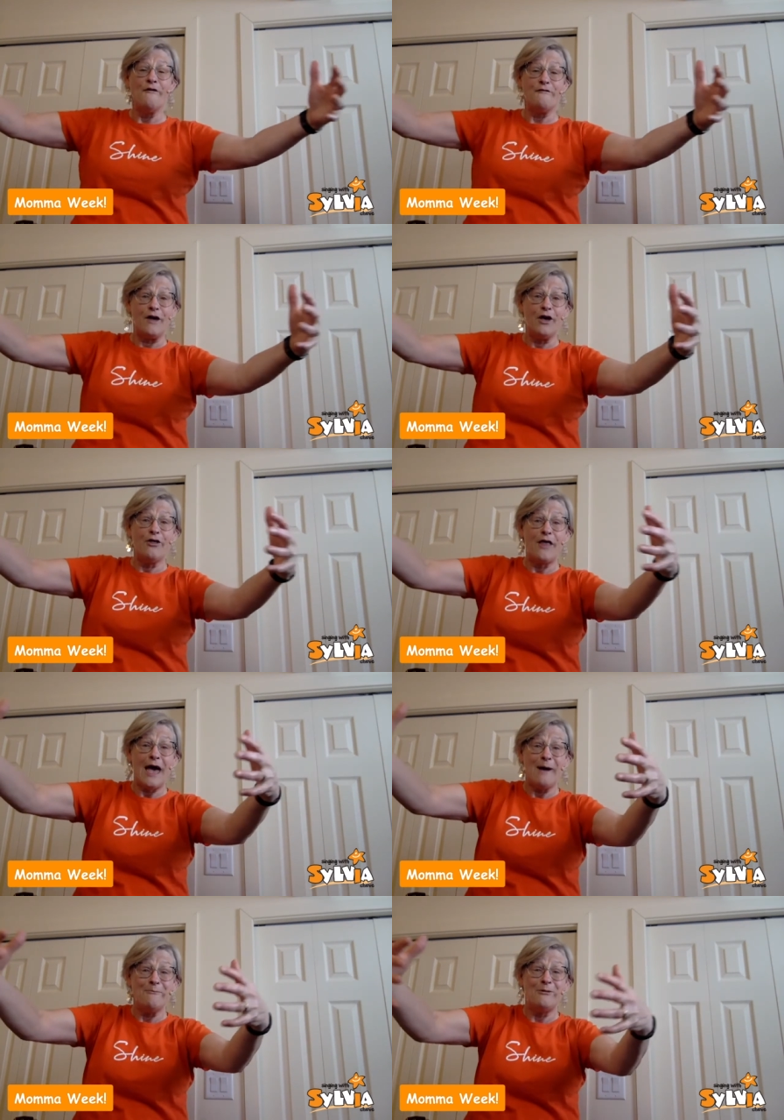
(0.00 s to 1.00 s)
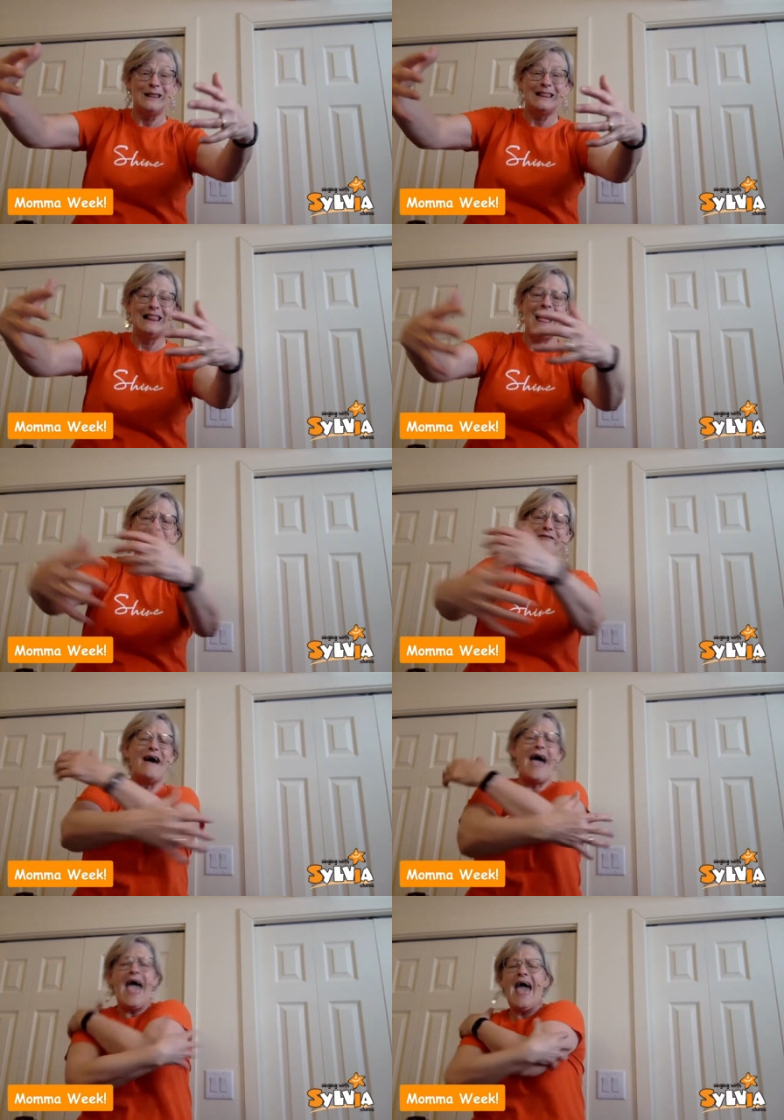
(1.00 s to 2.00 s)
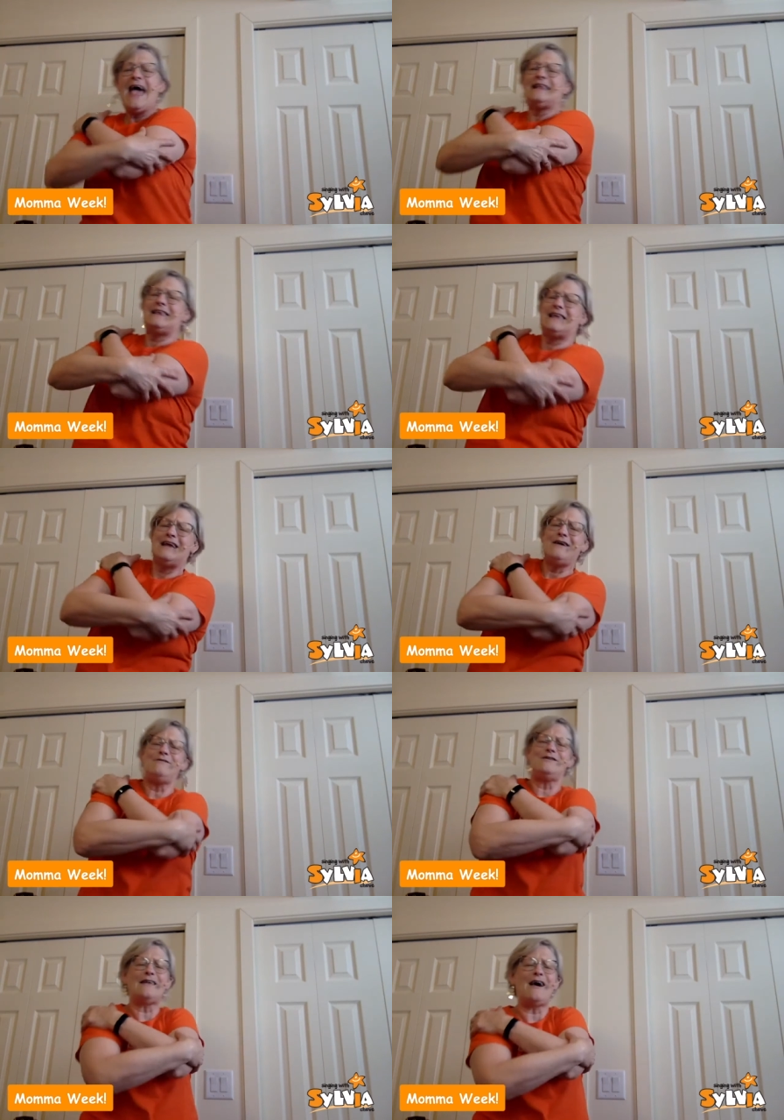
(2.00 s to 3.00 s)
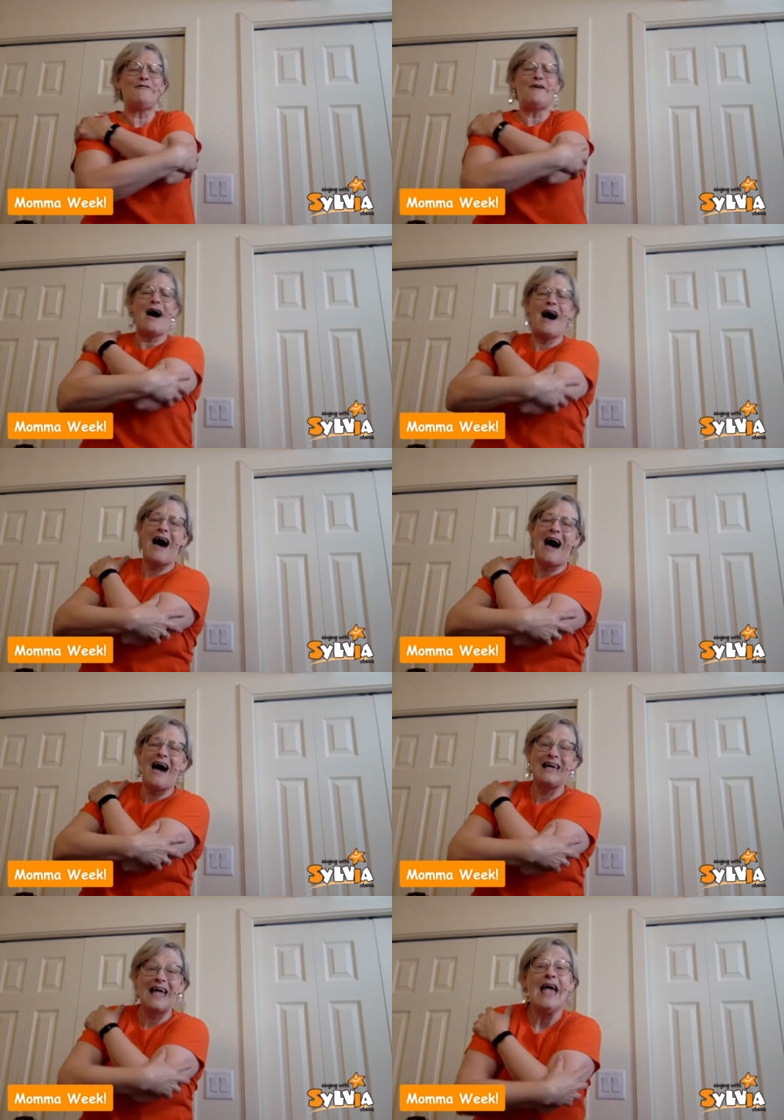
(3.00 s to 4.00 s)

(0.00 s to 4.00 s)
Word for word: Fill them with love and give yourself a hug.